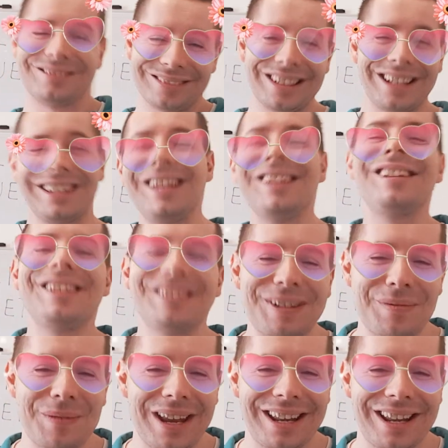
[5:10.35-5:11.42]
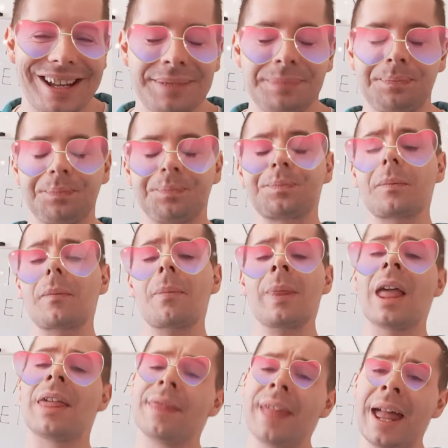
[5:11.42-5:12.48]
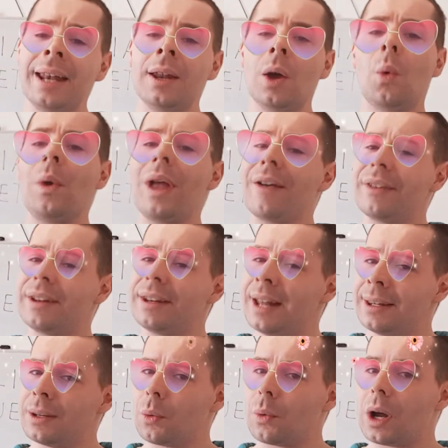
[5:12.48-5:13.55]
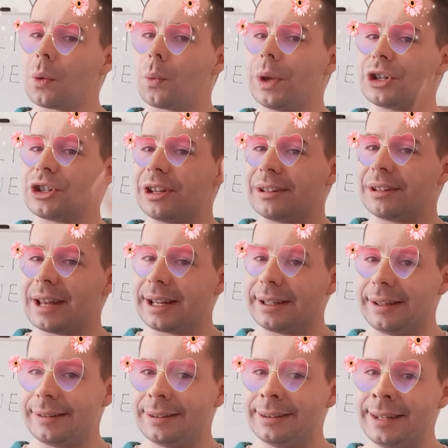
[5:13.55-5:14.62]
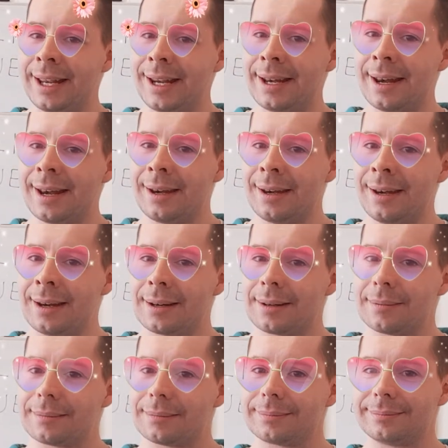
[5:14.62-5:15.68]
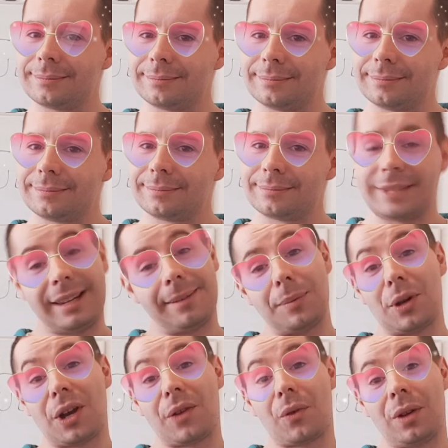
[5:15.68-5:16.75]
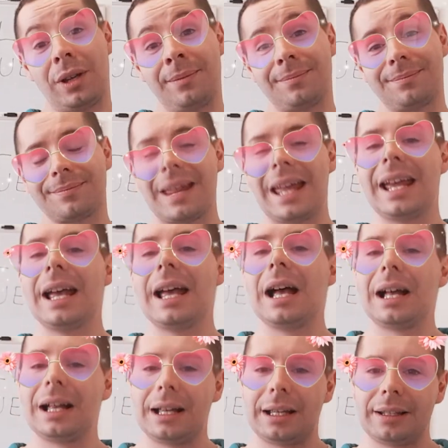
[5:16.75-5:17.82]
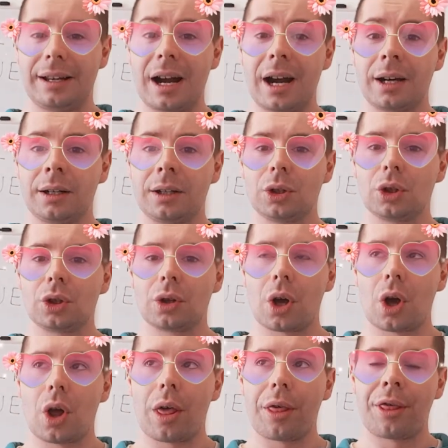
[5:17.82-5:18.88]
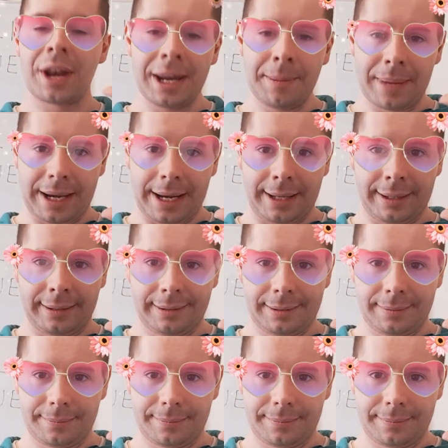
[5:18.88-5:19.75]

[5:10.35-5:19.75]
This is the meaning. Then we have another one which is like this. Ding. It's beautiful, eh? There are 3 meanings.